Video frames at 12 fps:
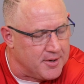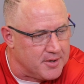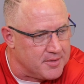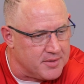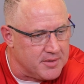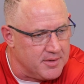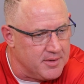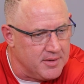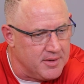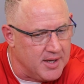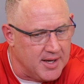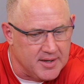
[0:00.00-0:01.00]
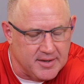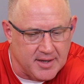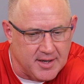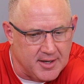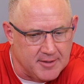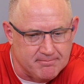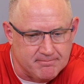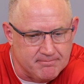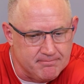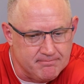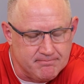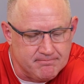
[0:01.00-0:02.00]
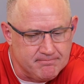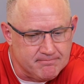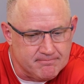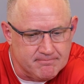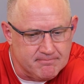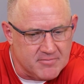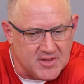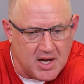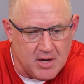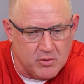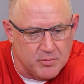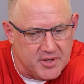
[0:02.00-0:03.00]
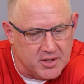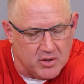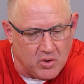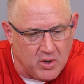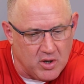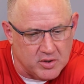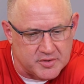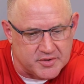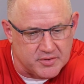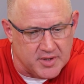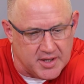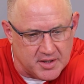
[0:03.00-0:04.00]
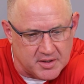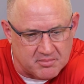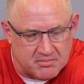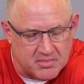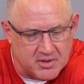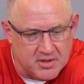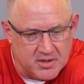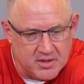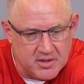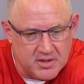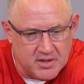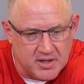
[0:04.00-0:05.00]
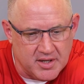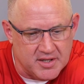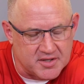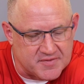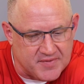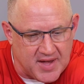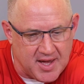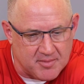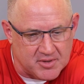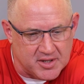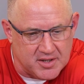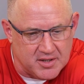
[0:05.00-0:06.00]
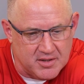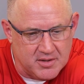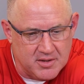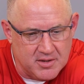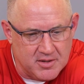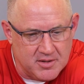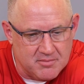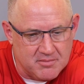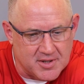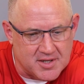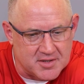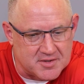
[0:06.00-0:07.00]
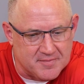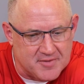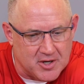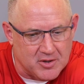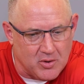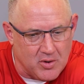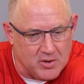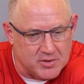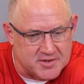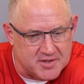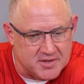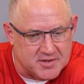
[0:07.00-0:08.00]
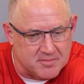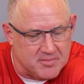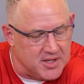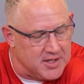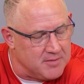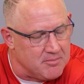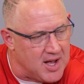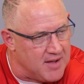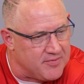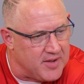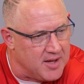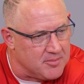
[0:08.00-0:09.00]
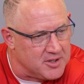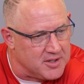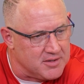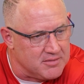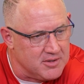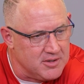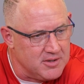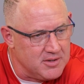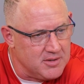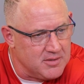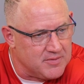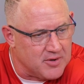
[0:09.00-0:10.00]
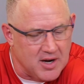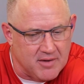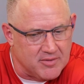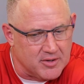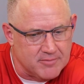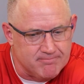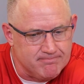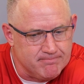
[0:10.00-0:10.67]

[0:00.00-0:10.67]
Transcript: earth. And I will be loyal to him and his family because of their loyalty to me and my family forever.